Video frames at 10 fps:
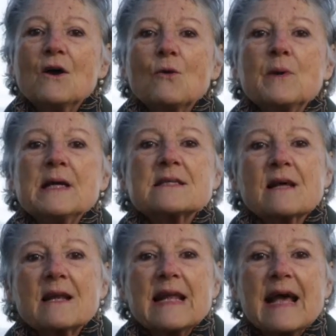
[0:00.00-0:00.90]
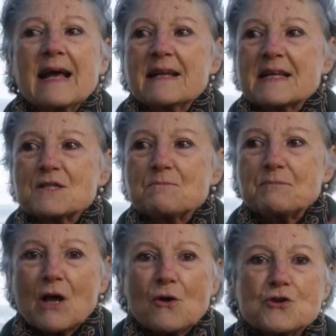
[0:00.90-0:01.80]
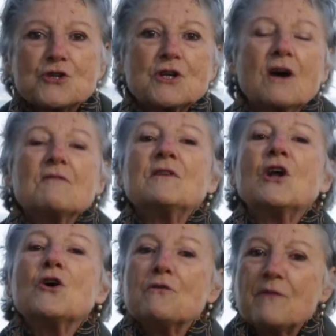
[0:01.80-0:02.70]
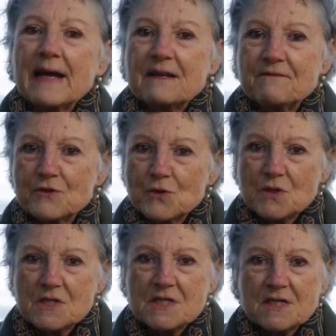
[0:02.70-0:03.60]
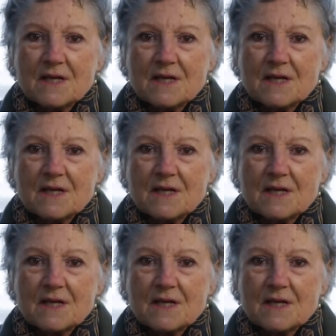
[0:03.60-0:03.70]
we suddenly had an explosion of low-fat foods.